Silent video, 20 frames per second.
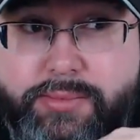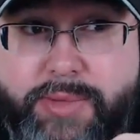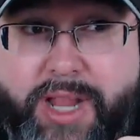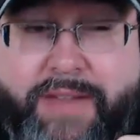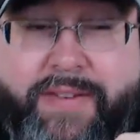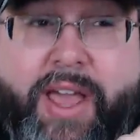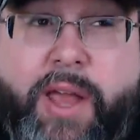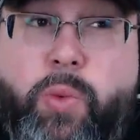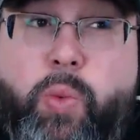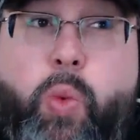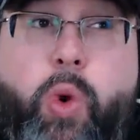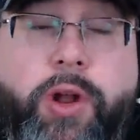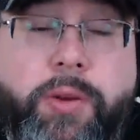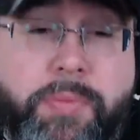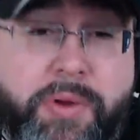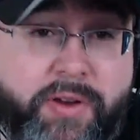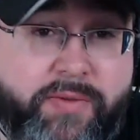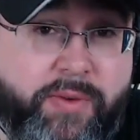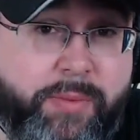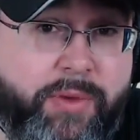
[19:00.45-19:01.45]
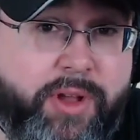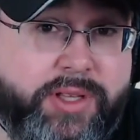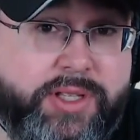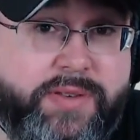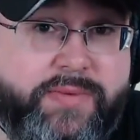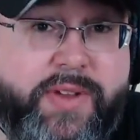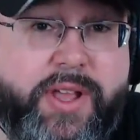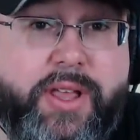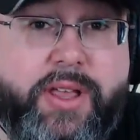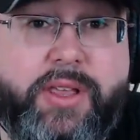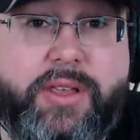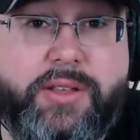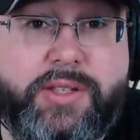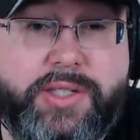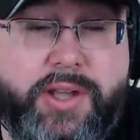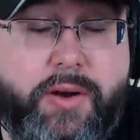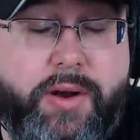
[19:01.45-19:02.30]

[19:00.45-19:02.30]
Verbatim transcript: I've had one beer from Hudson Valley, a sour